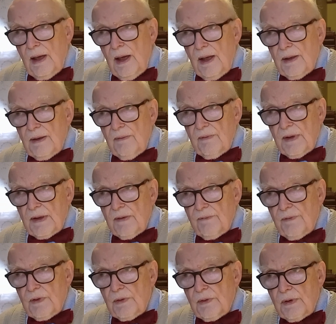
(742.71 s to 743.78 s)
And I've had a
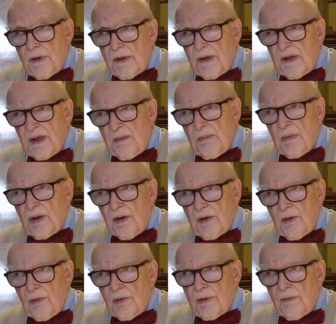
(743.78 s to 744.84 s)
few similar
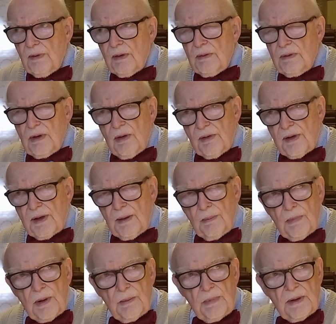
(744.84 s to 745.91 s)
sorts of it, not
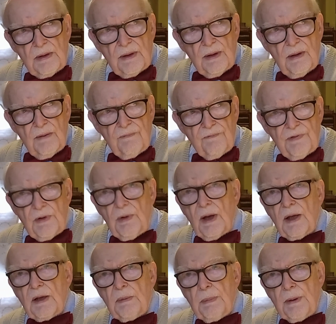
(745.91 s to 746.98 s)
similar, but a few
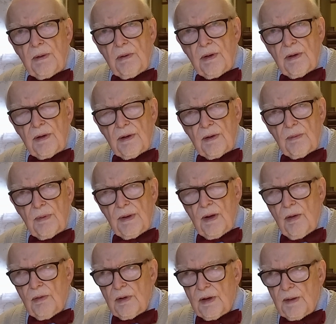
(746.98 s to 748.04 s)
experiences with the
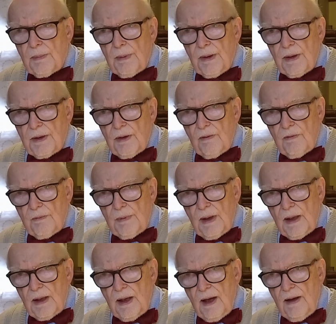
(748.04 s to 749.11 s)
Holy Spirit over
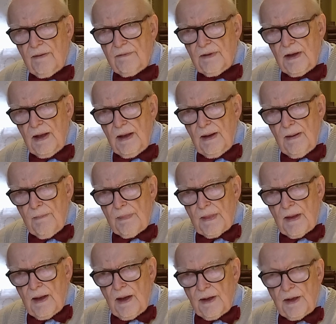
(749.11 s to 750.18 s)
my life.
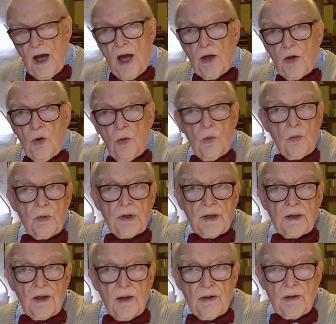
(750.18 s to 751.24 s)
And I always
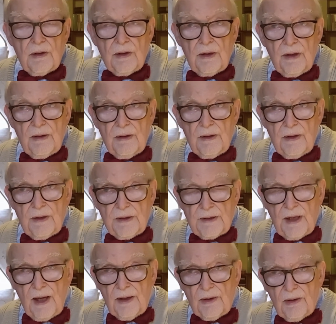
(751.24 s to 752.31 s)
tell the
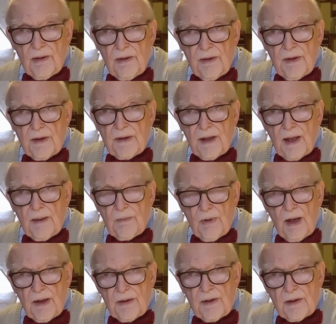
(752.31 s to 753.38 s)
tale the same
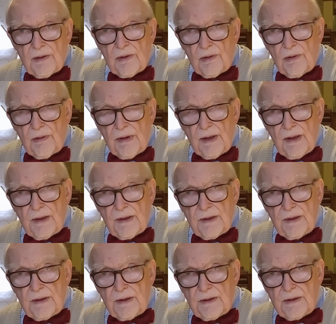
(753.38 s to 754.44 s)
way, the story, the
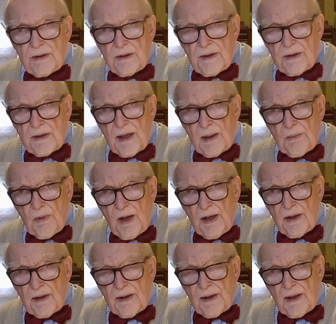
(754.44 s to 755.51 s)
same
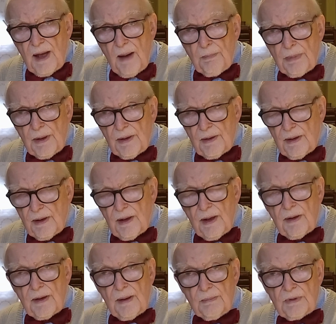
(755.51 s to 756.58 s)
way as it happened,
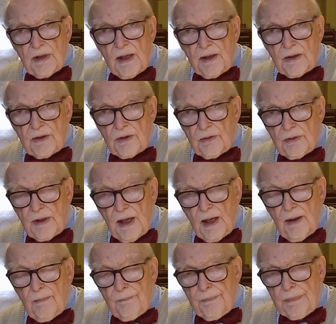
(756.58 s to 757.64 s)
as I'm telling you now.